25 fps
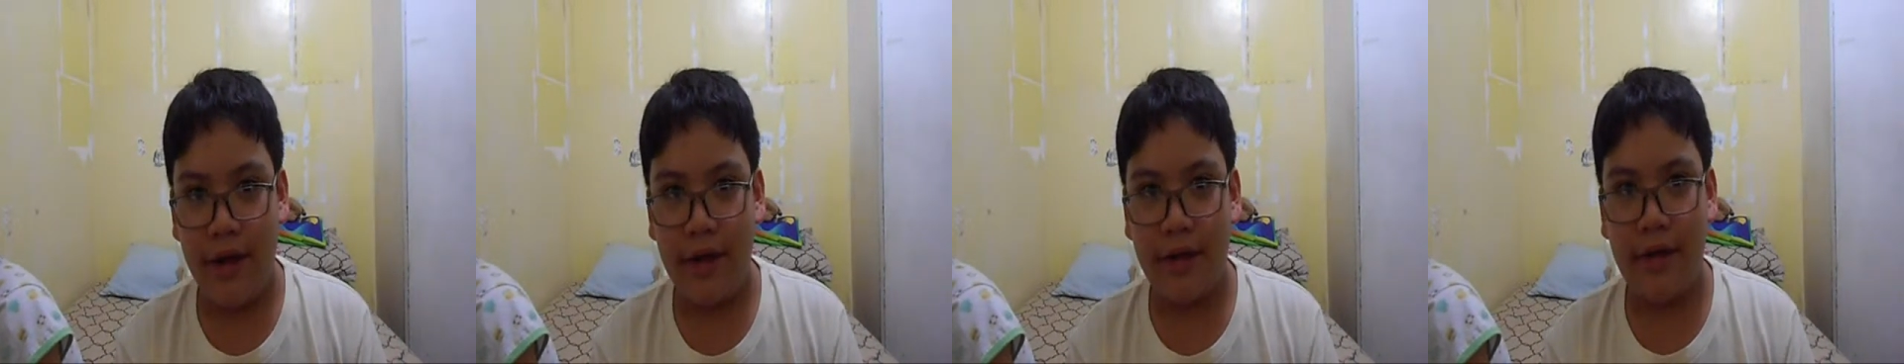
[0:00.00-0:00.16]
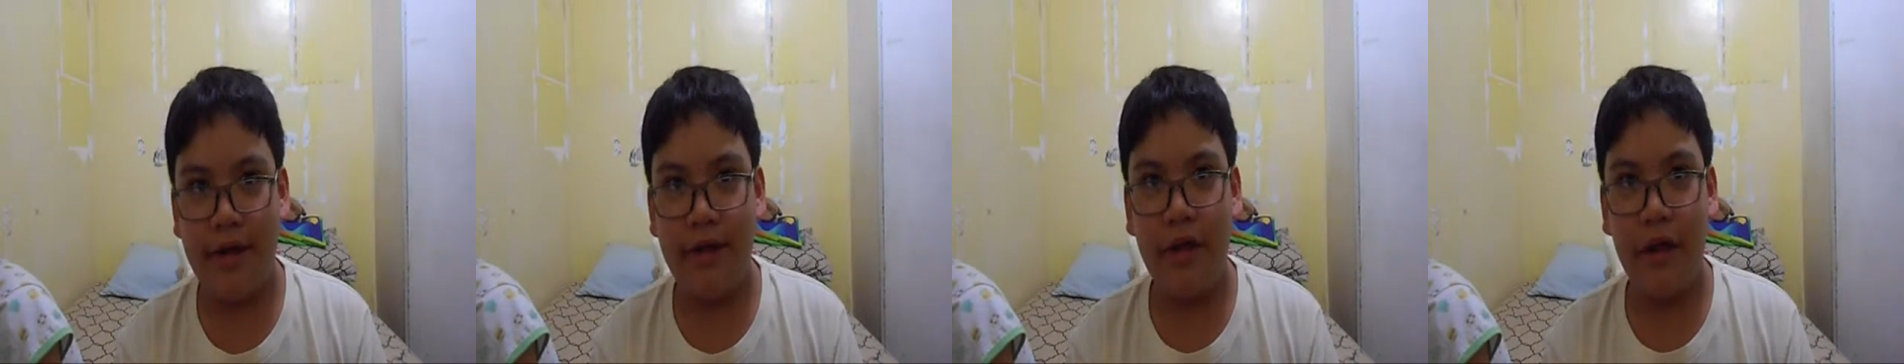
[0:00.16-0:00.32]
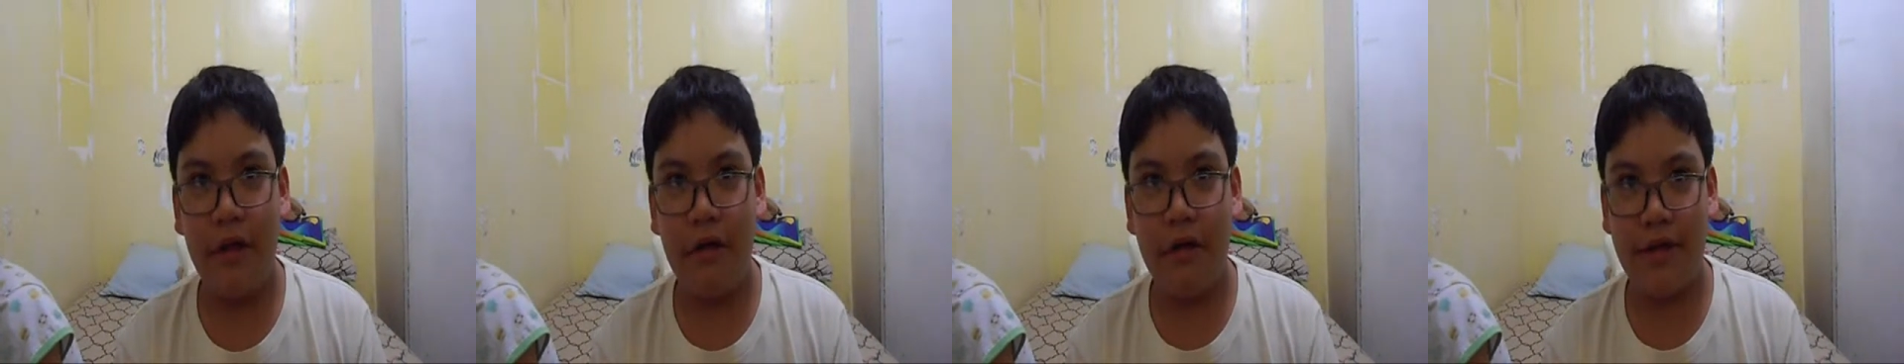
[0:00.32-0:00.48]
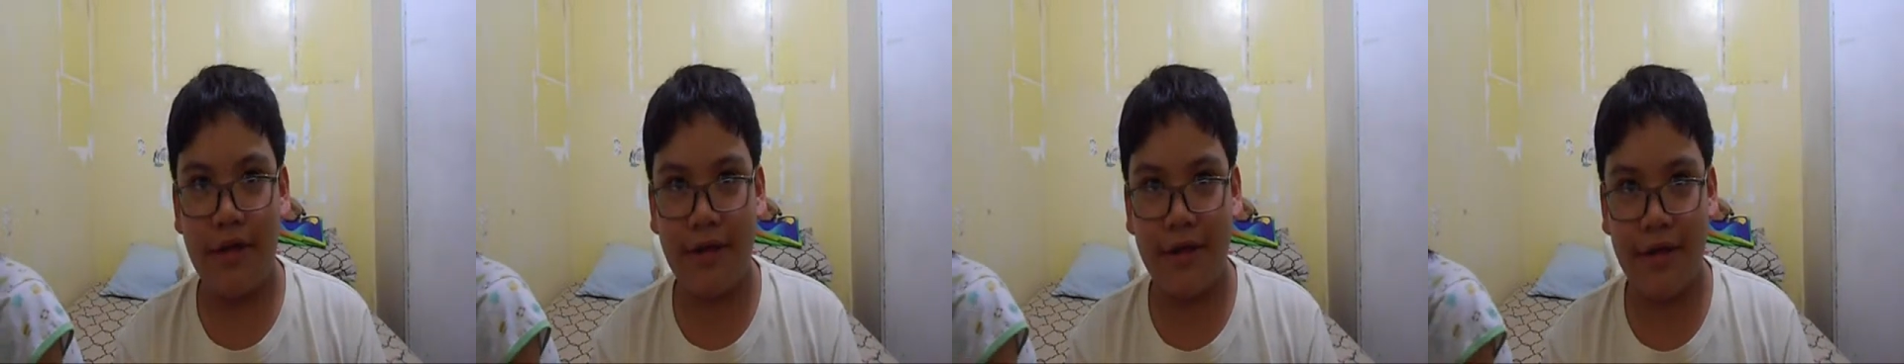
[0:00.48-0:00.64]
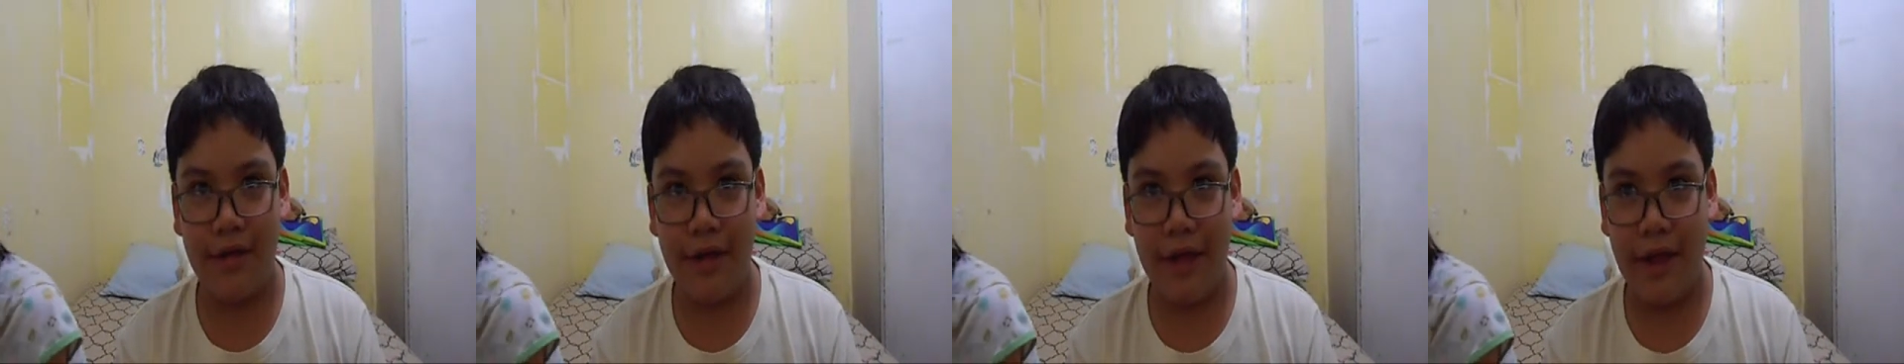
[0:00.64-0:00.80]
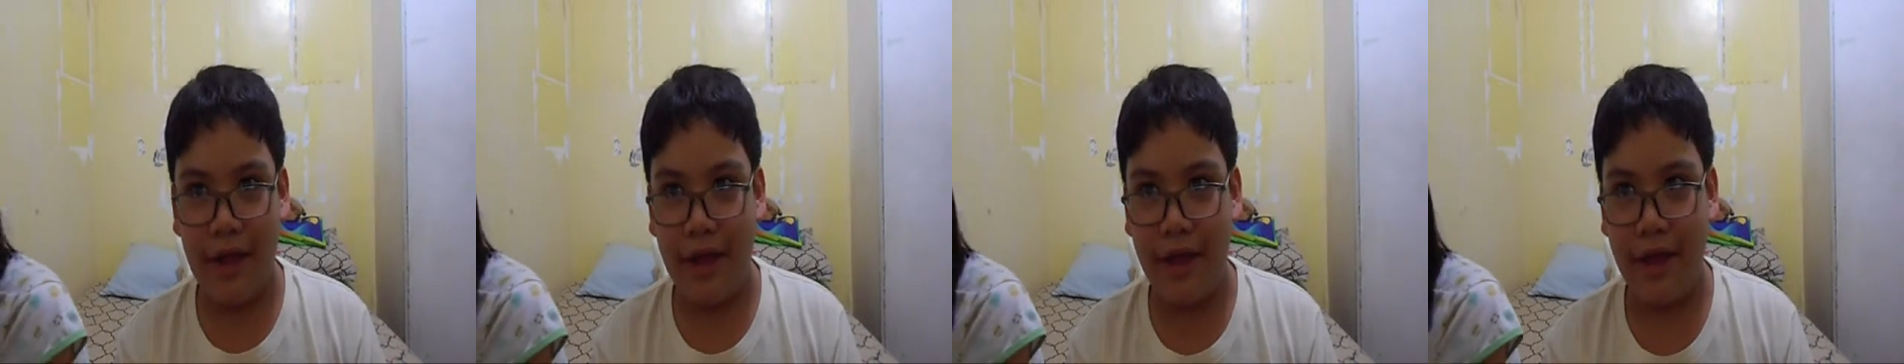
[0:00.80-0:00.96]

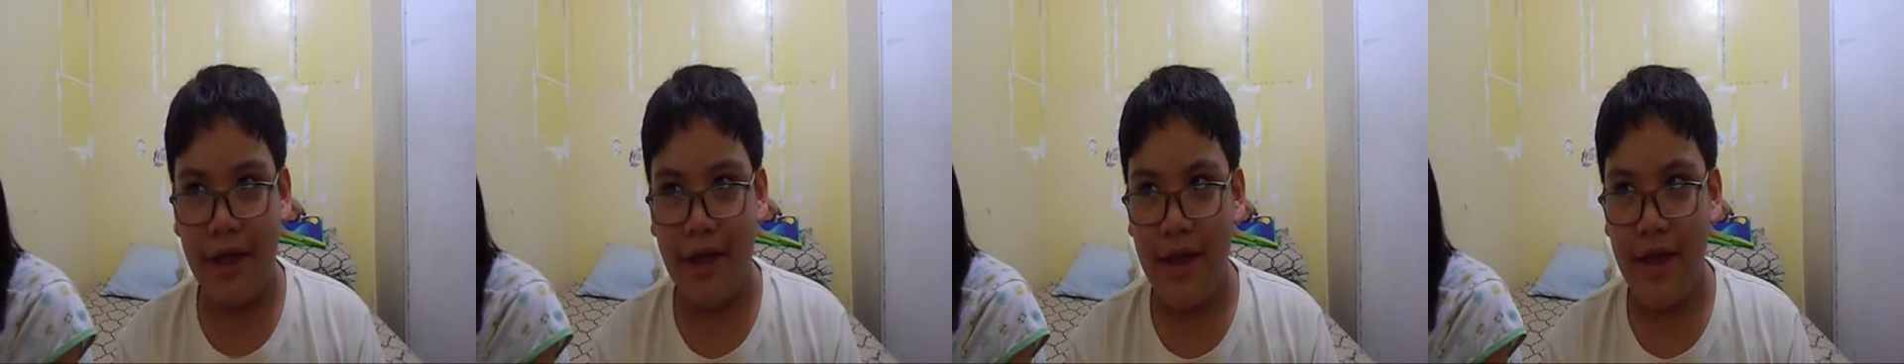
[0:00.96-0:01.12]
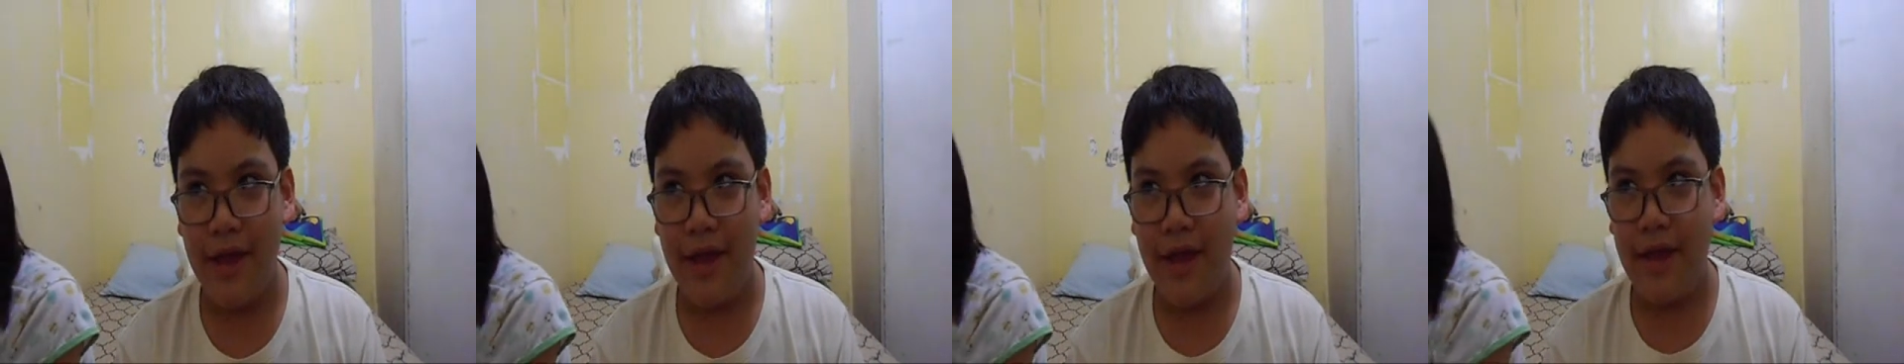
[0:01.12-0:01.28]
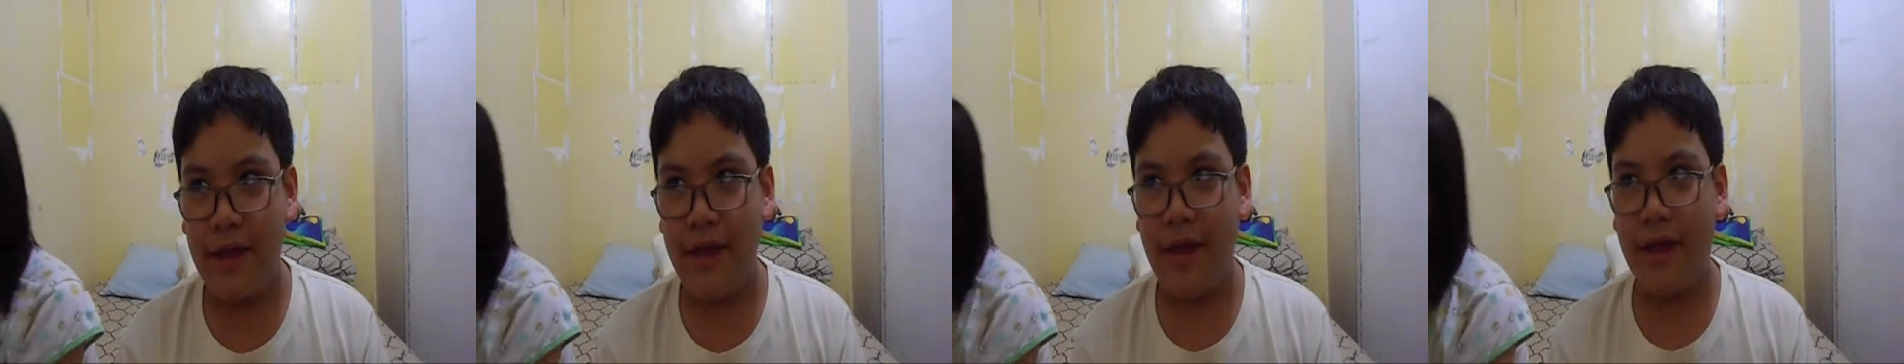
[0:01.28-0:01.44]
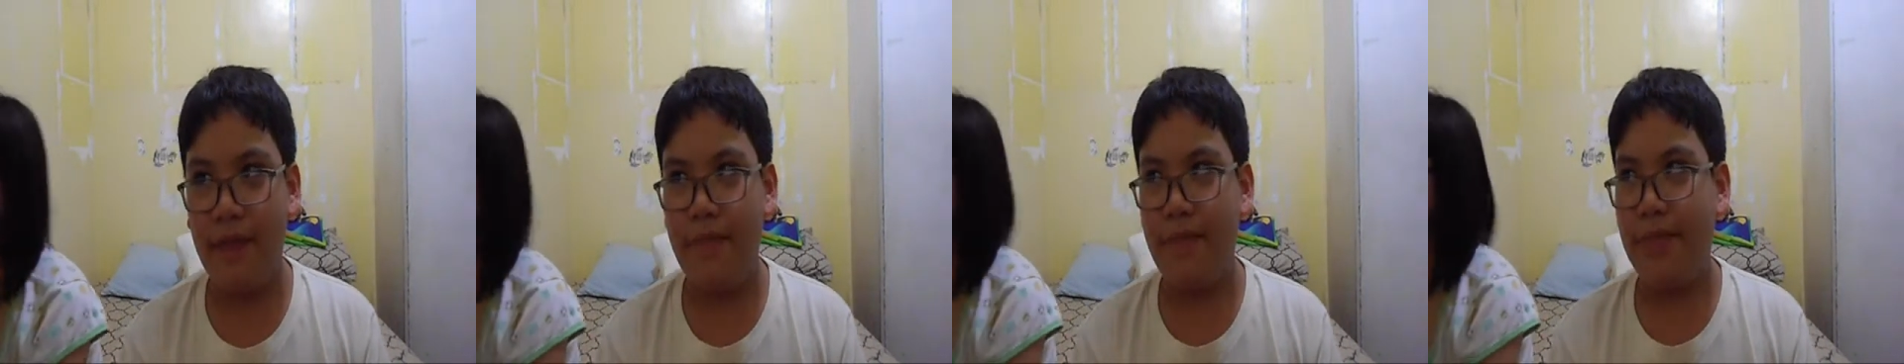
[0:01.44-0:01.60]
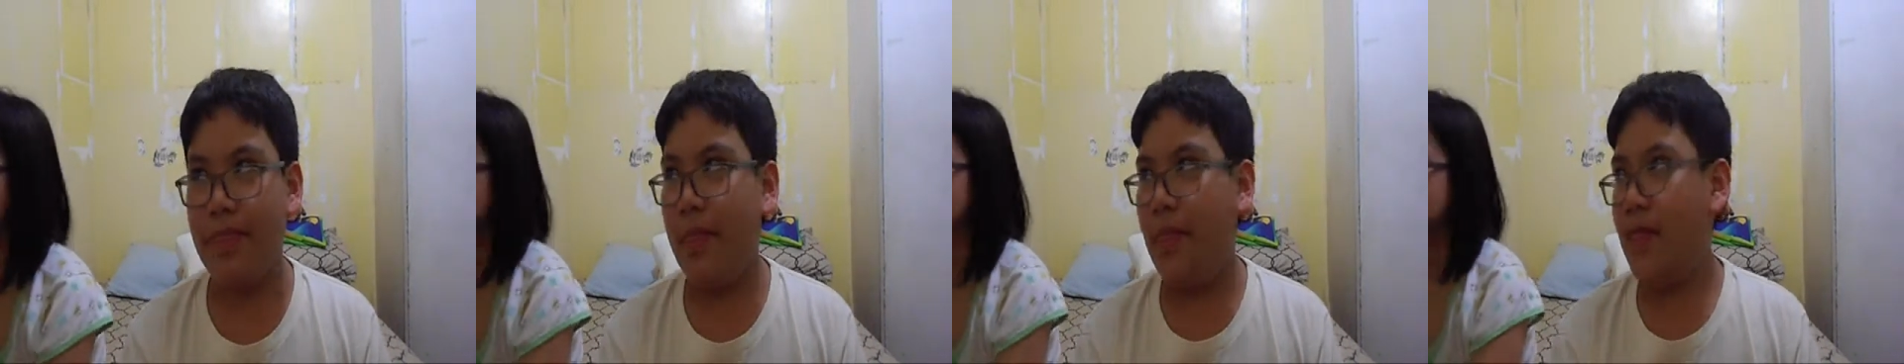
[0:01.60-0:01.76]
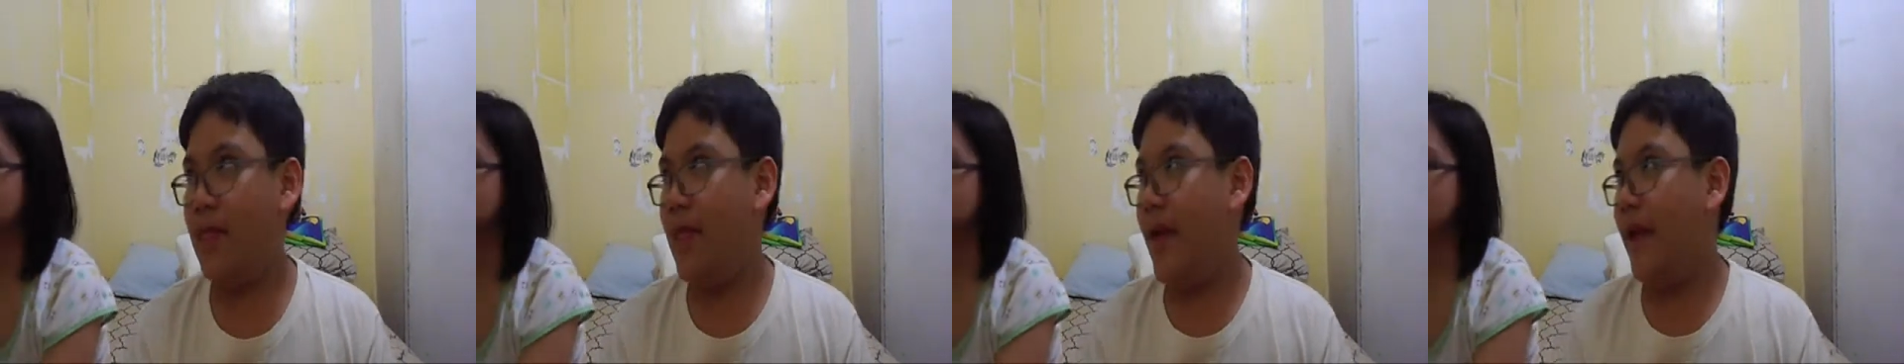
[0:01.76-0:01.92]
Seriously. He,
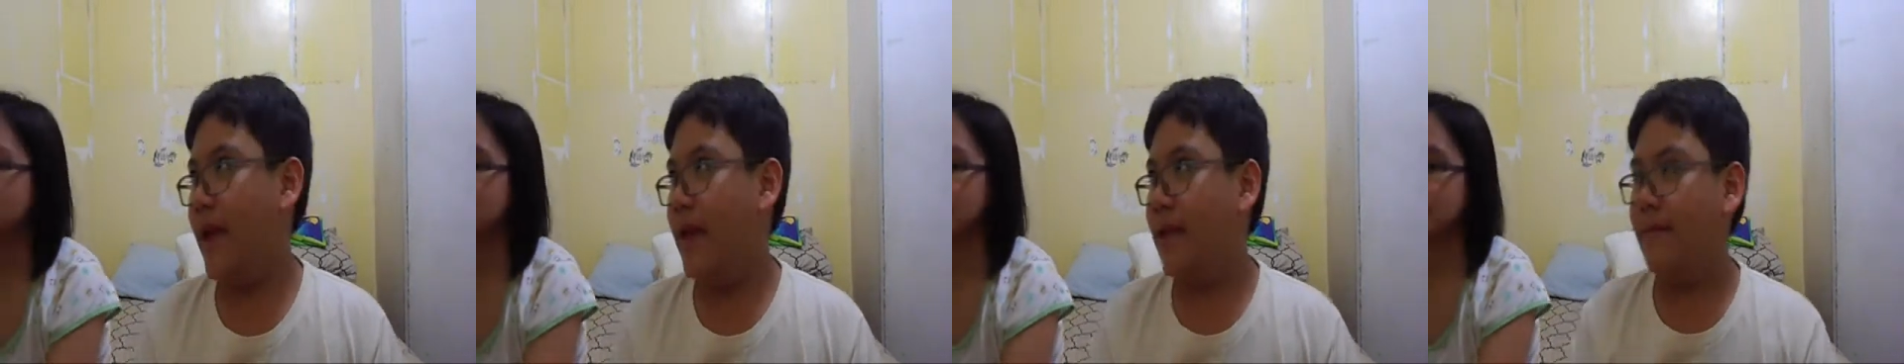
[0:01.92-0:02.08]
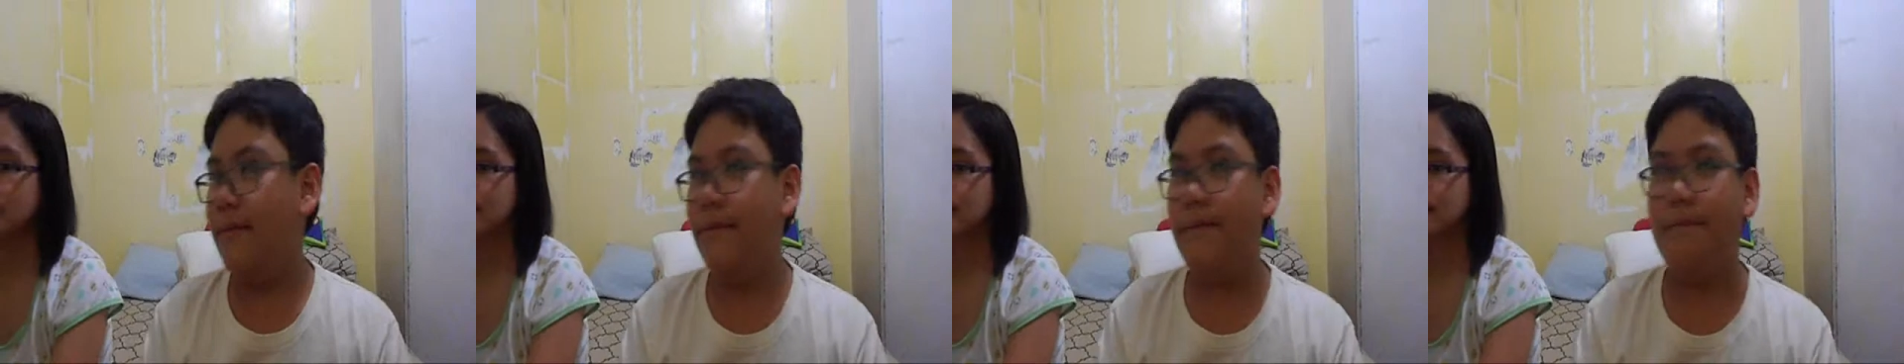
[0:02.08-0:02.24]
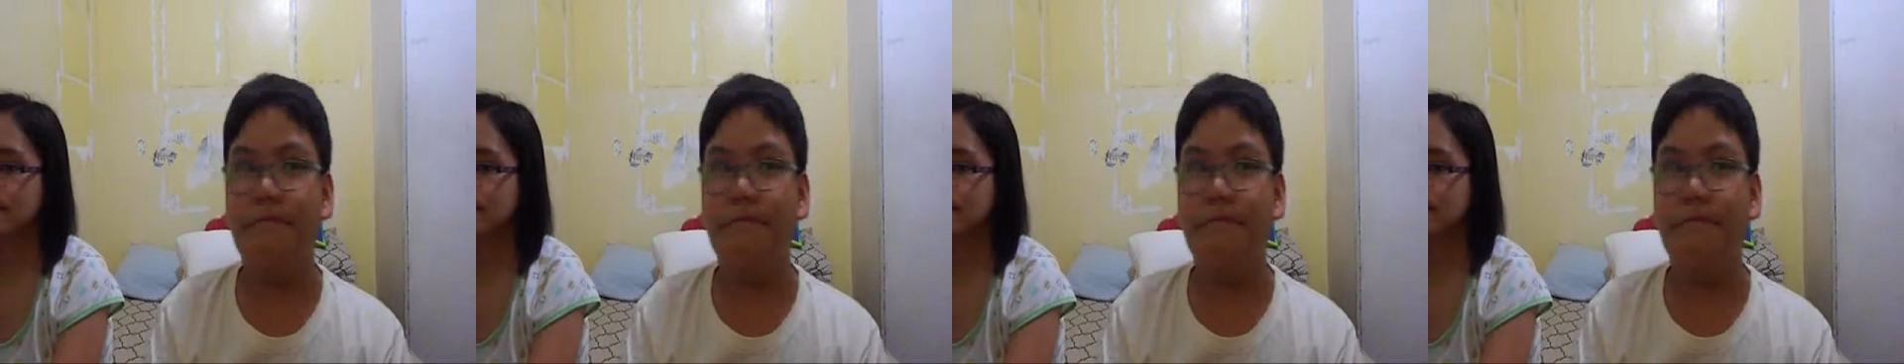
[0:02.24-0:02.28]
like,